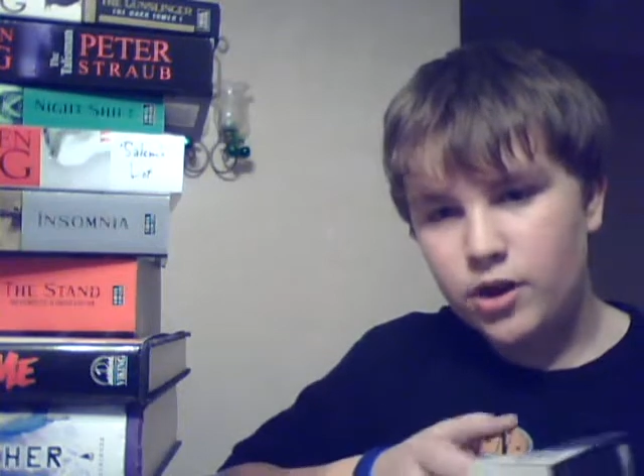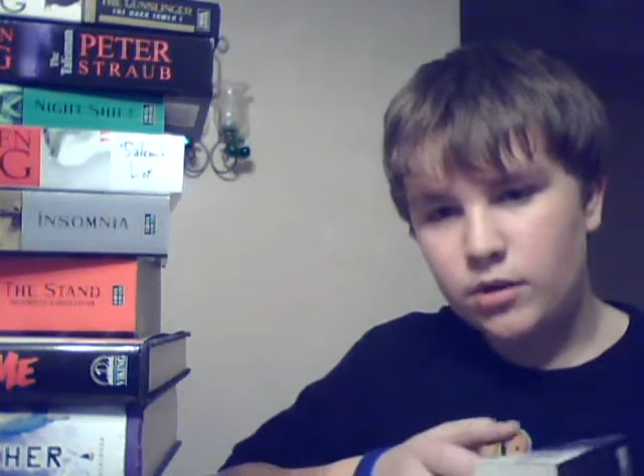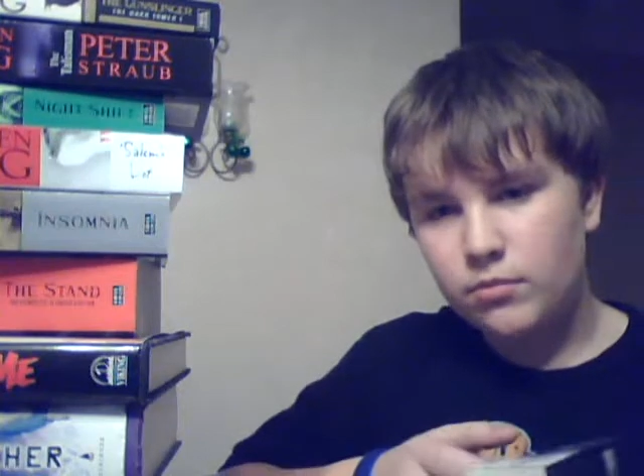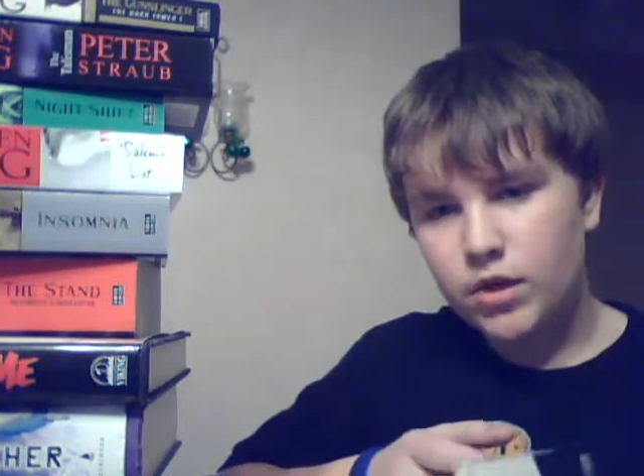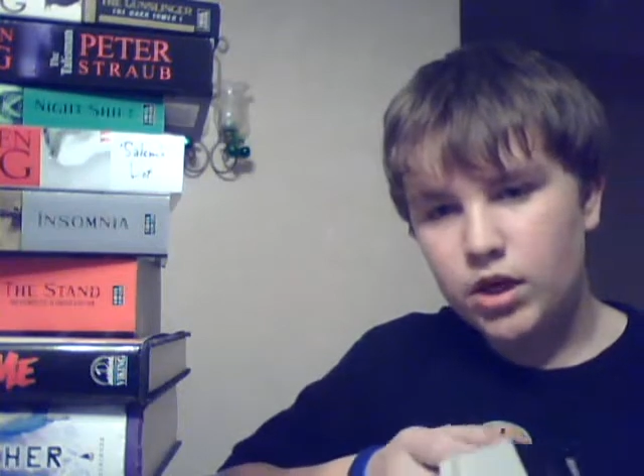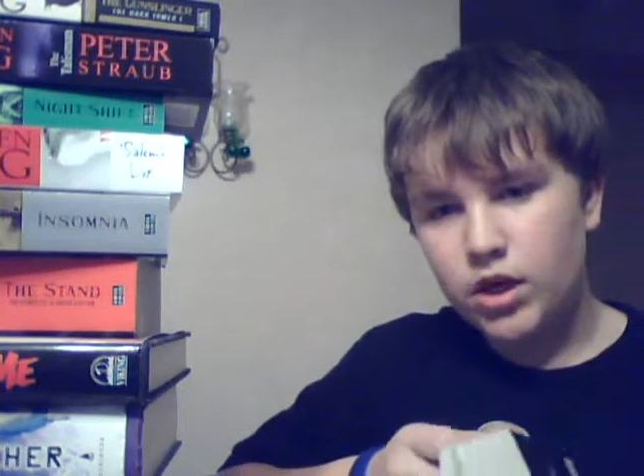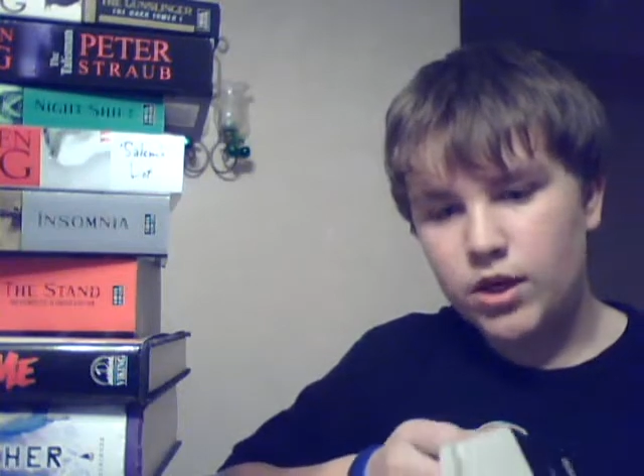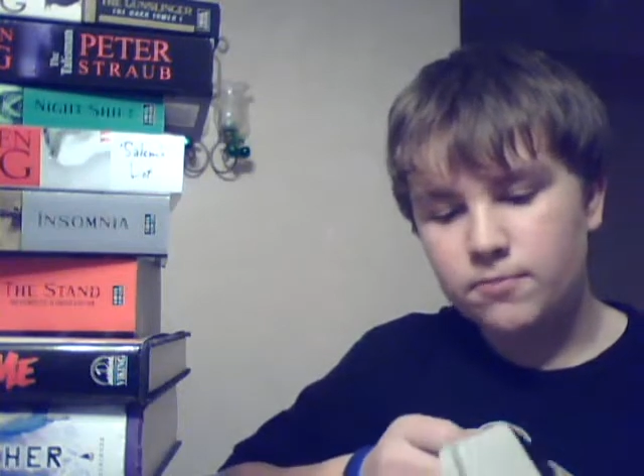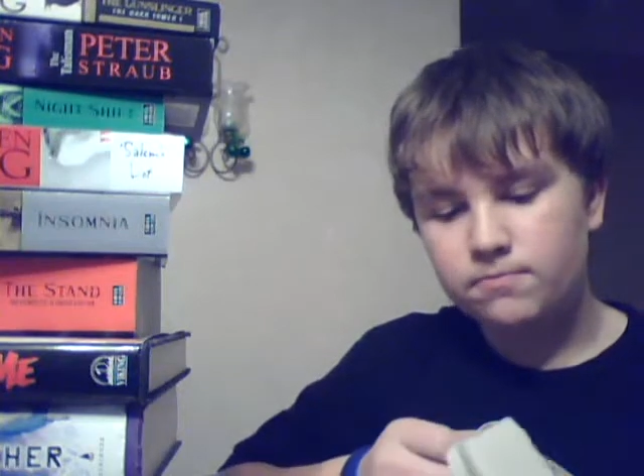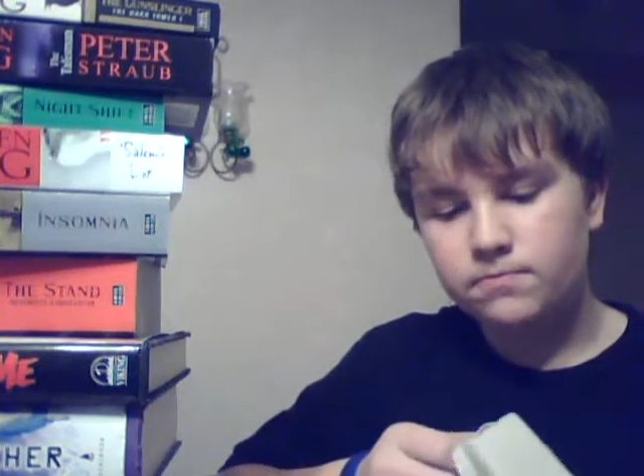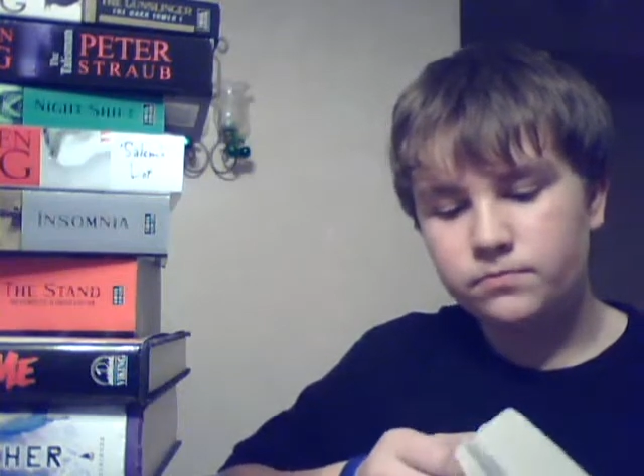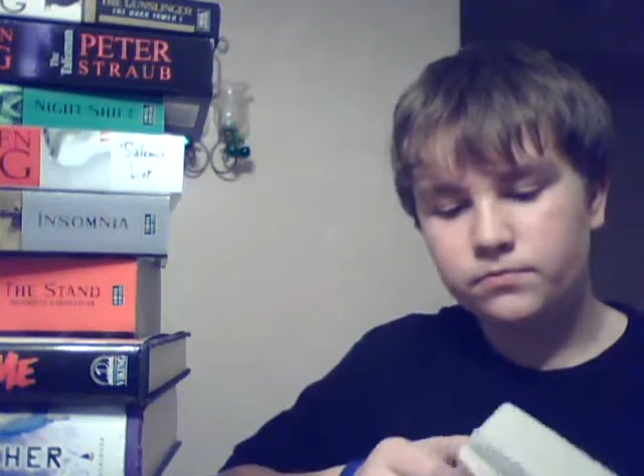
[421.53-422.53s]
from
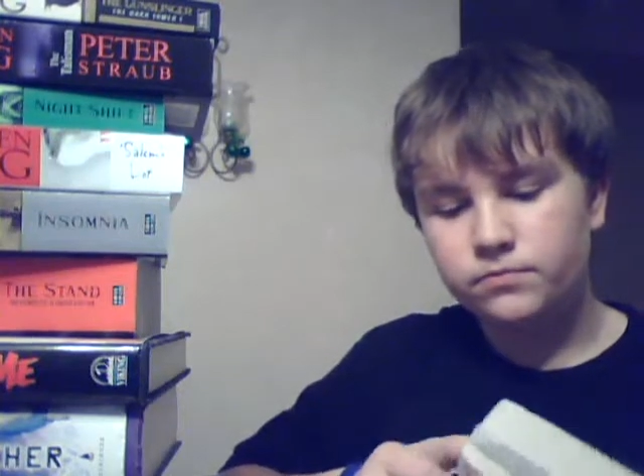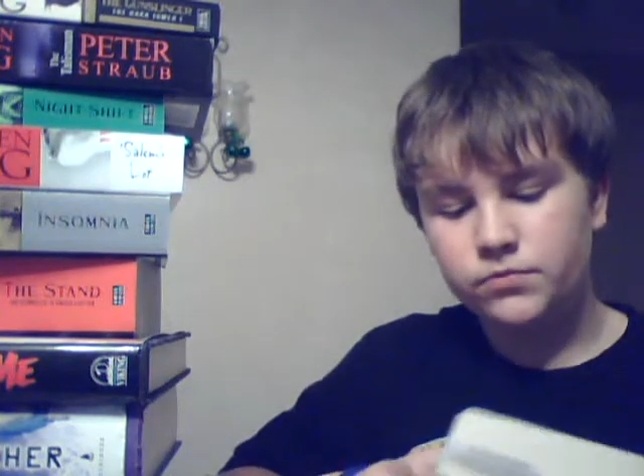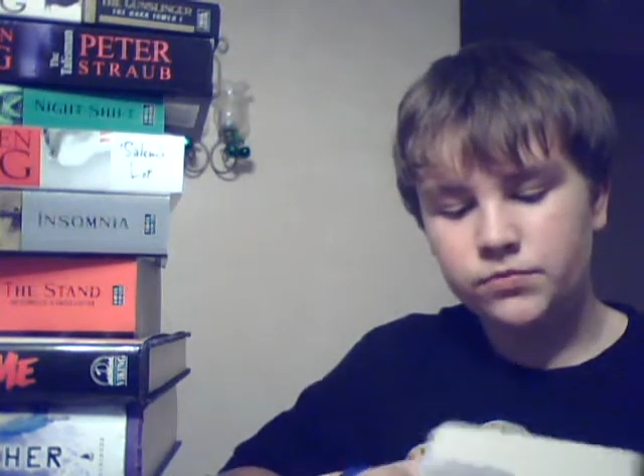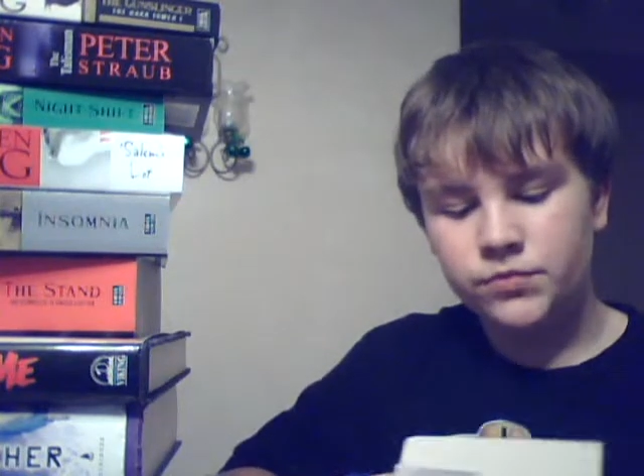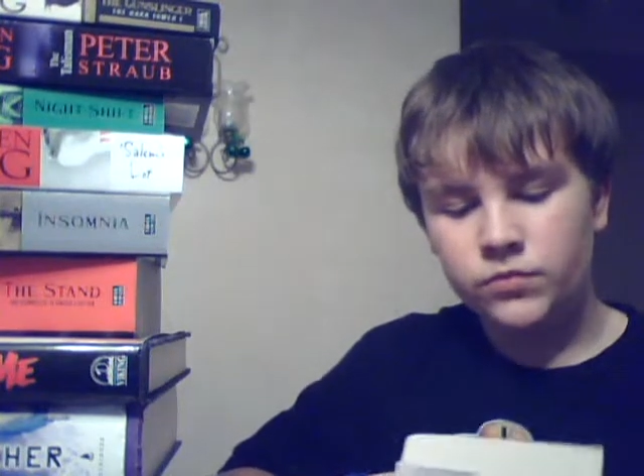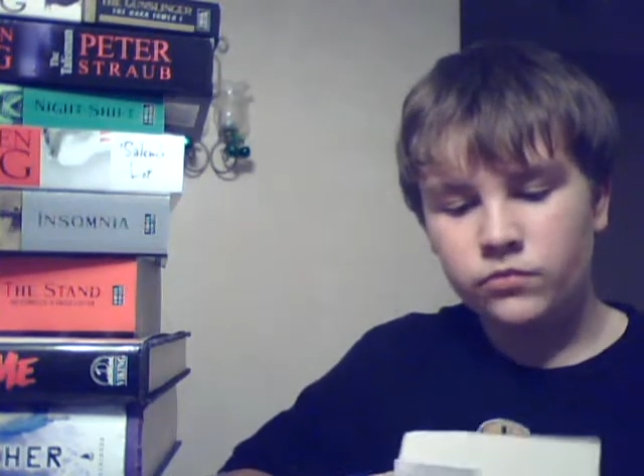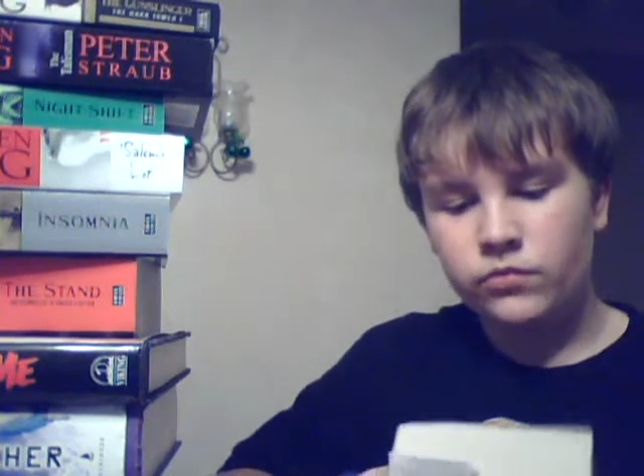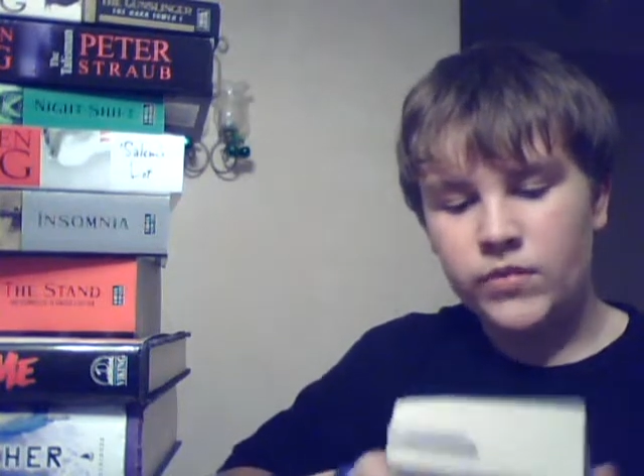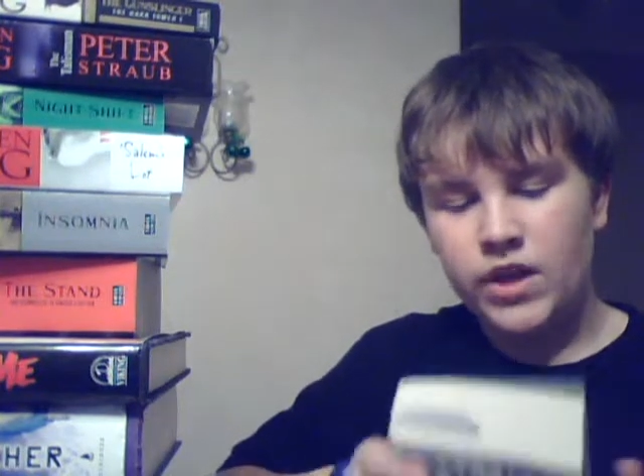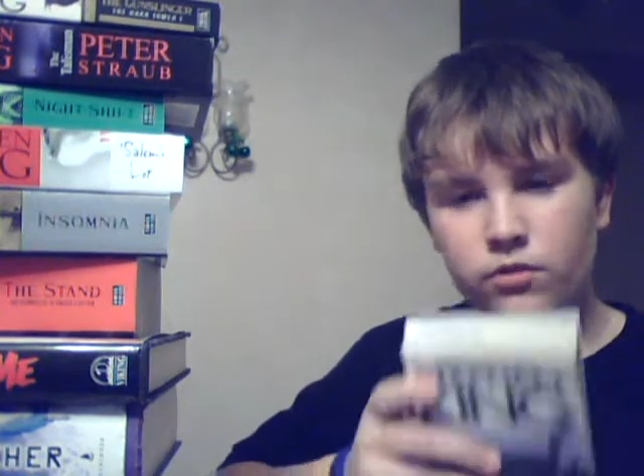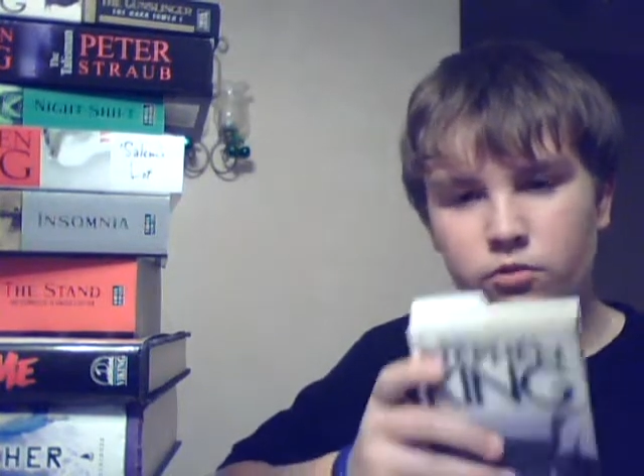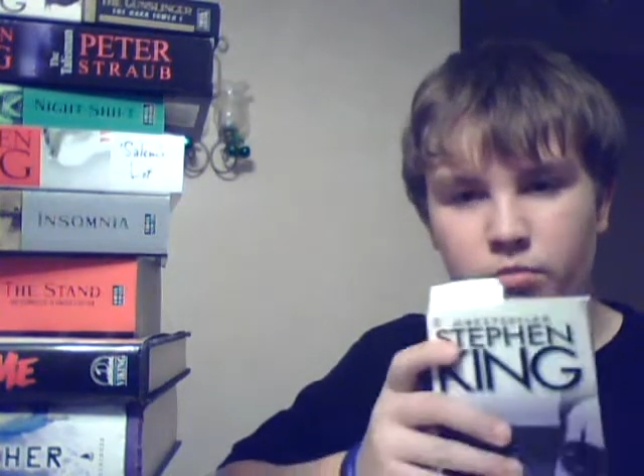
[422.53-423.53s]

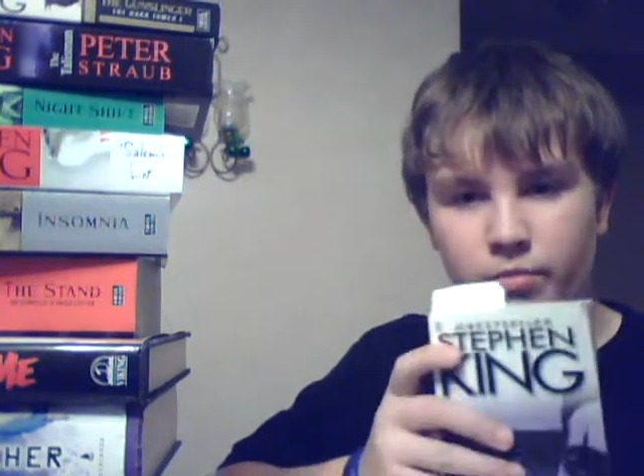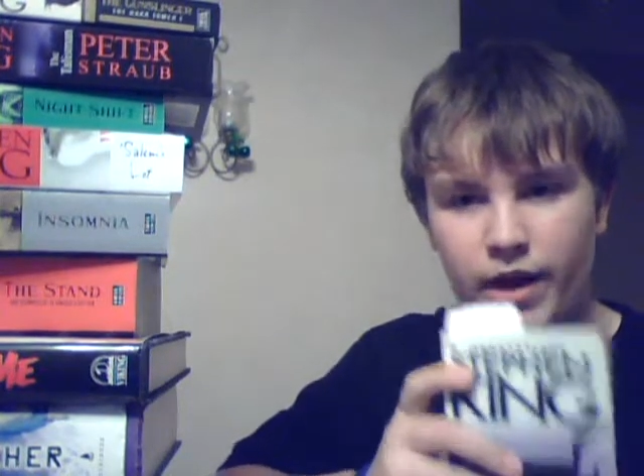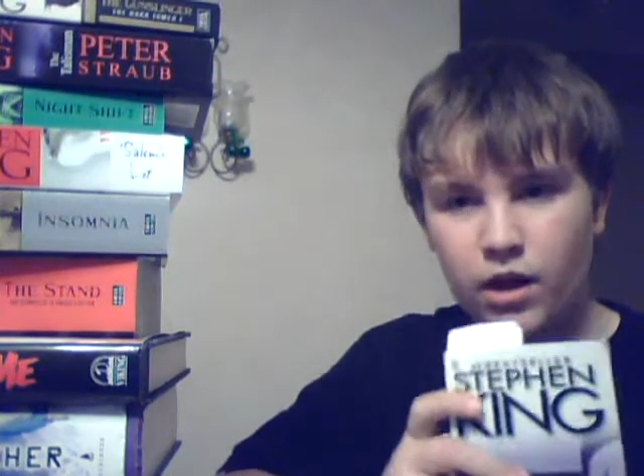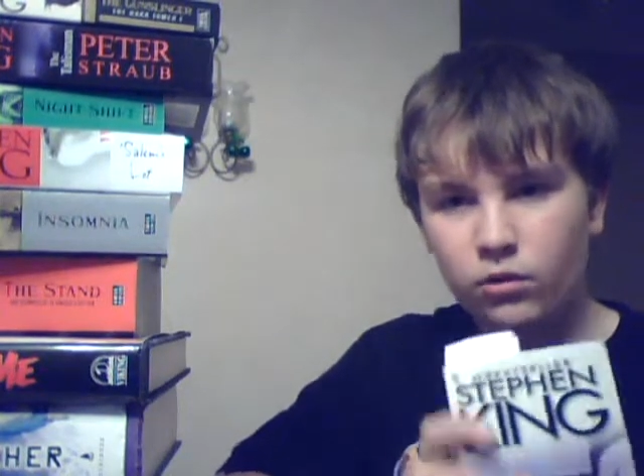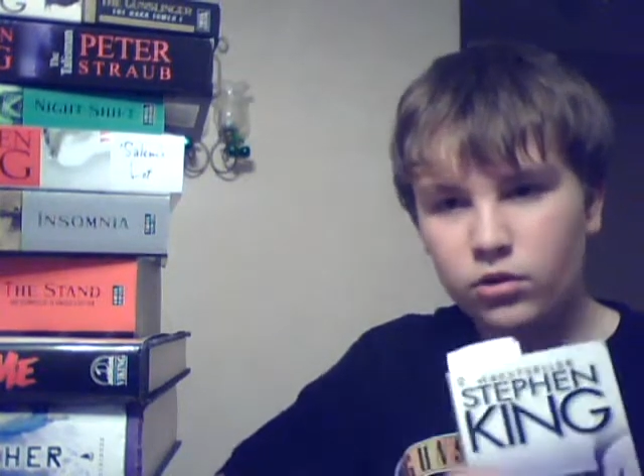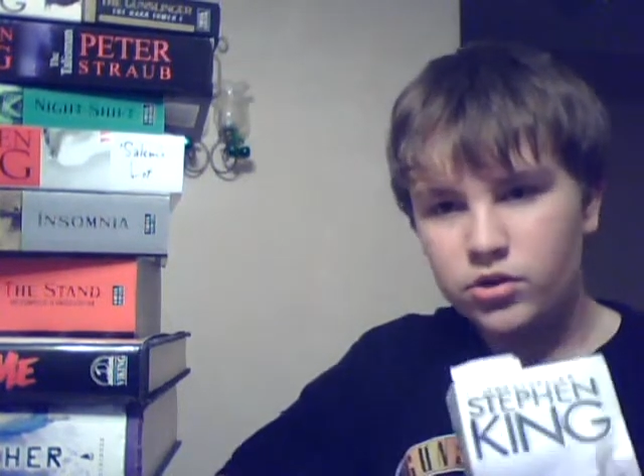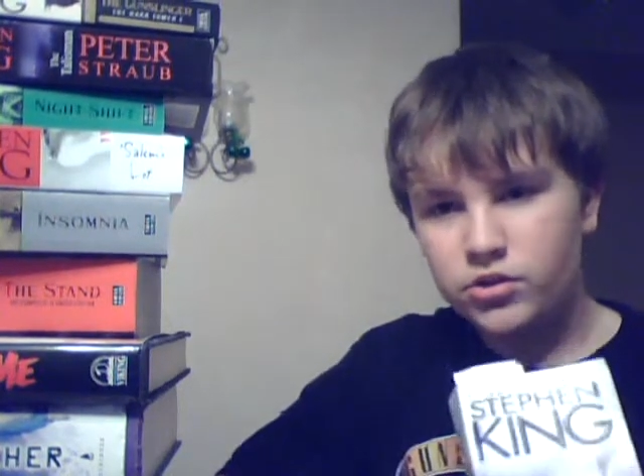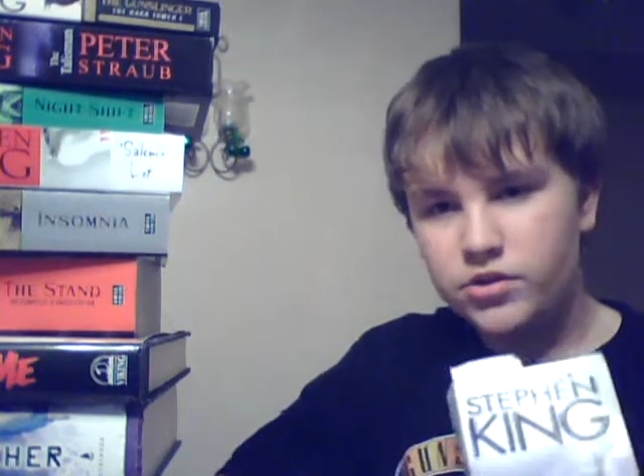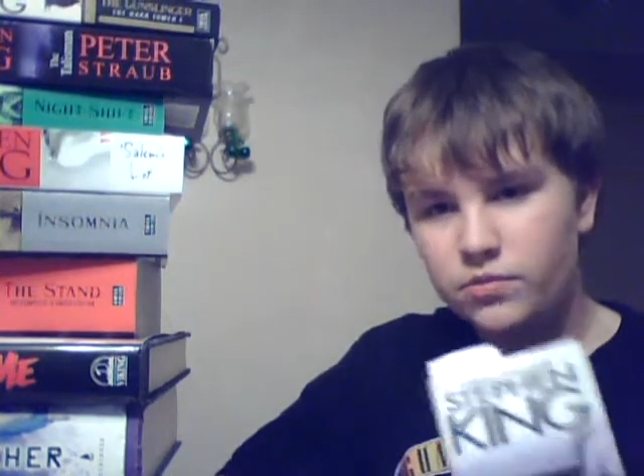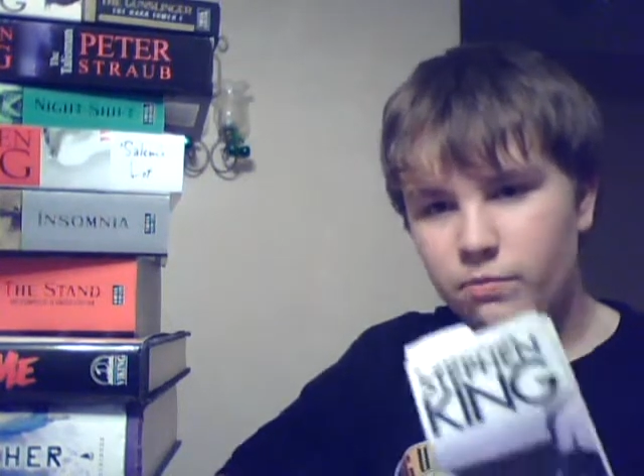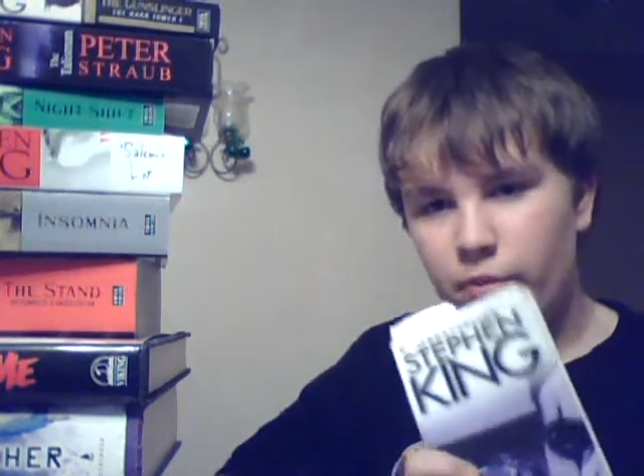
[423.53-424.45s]
Henry Bowers,